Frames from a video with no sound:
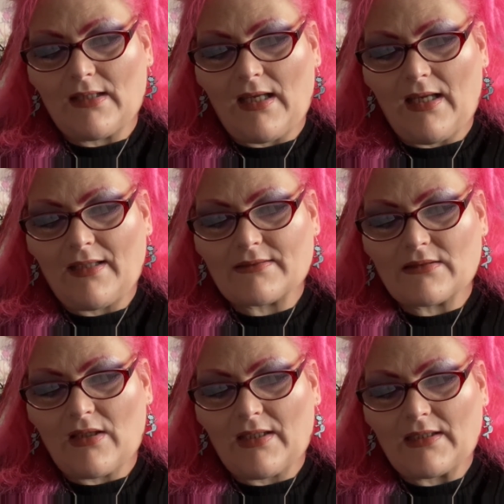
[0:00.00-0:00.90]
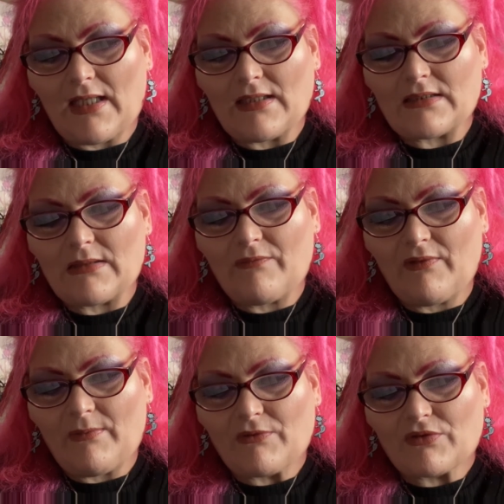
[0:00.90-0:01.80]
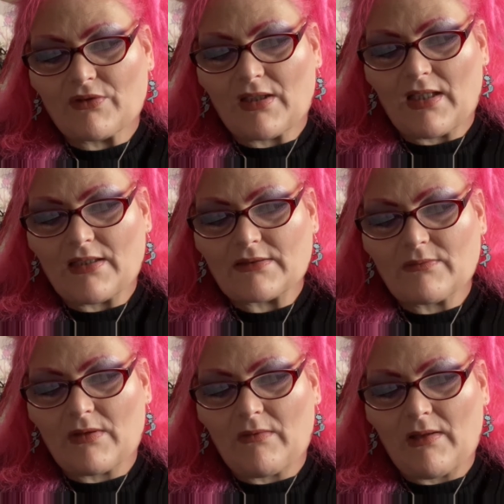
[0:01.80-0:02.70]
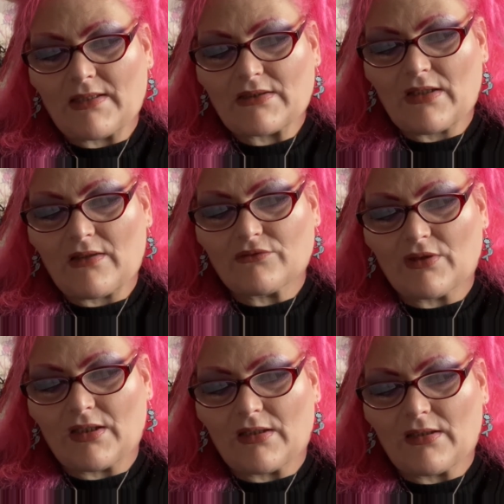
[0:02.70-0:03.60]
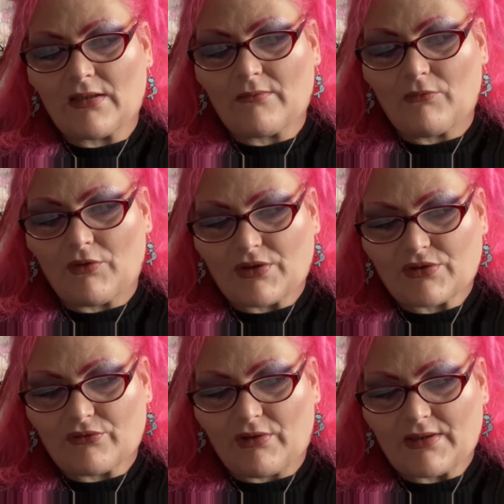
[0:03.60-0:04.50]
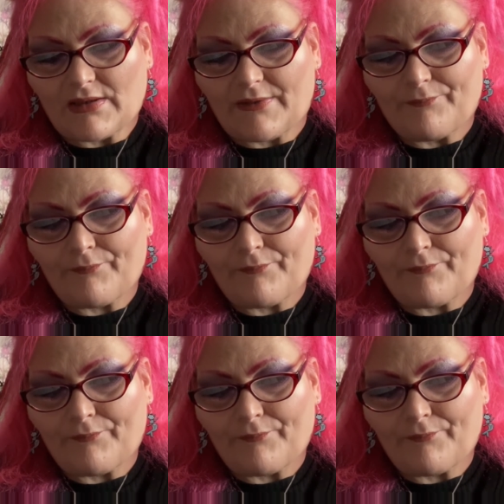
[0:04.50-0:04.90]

acts like an anti-inflammatory as well as hydrating moisturizer.